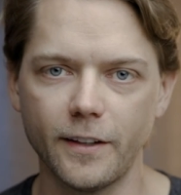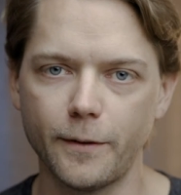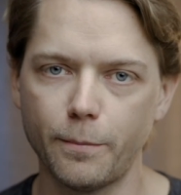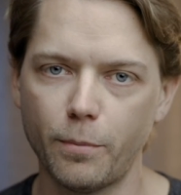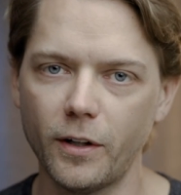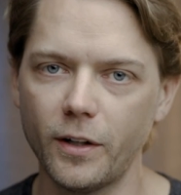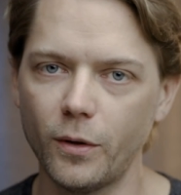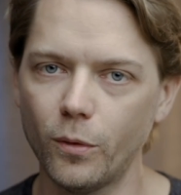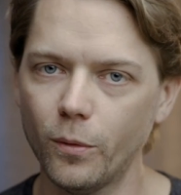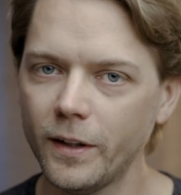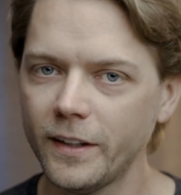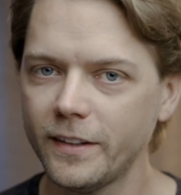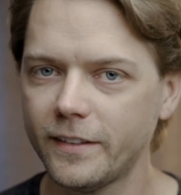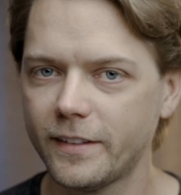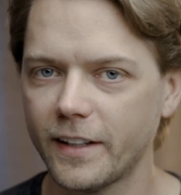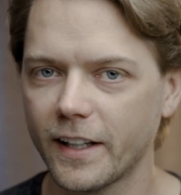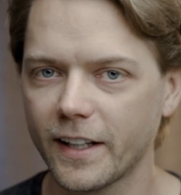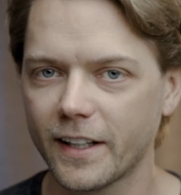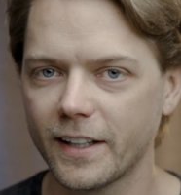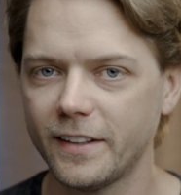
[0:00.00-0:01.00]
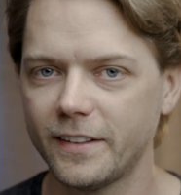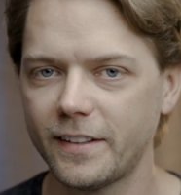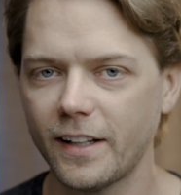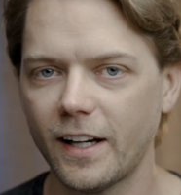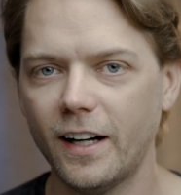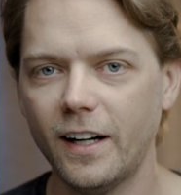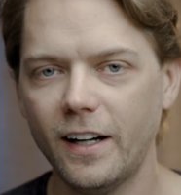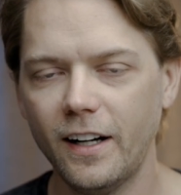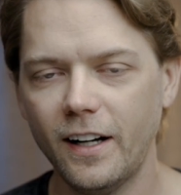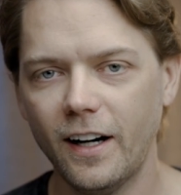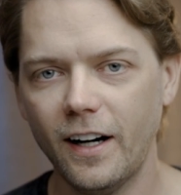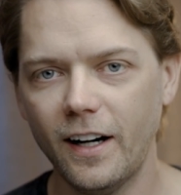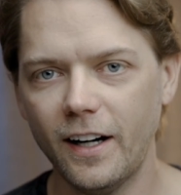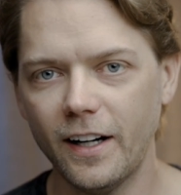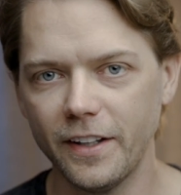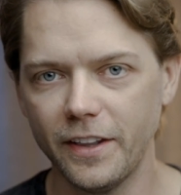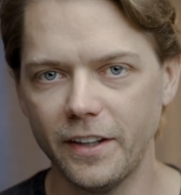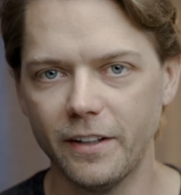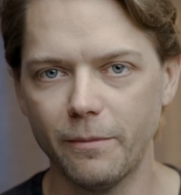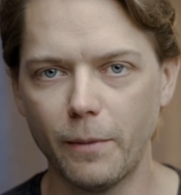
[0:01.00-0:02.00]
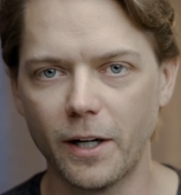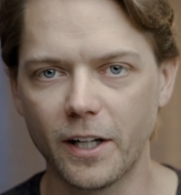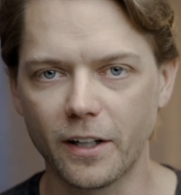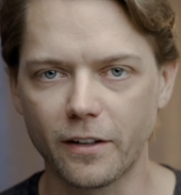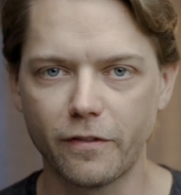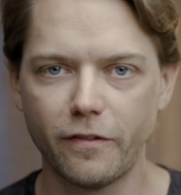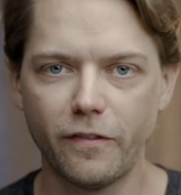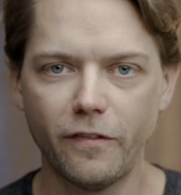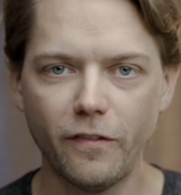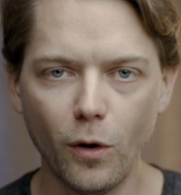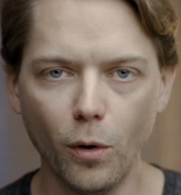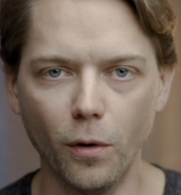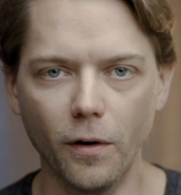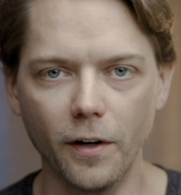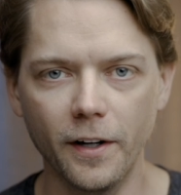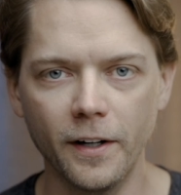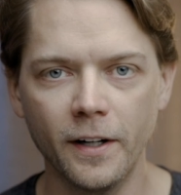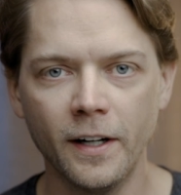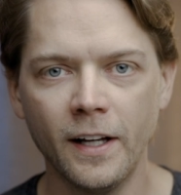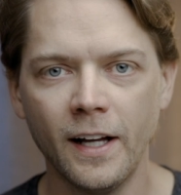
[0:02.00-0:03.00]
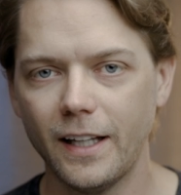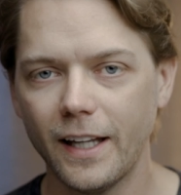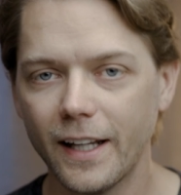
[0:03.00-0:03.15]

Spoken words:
it's 0.1 second on the Mark IV.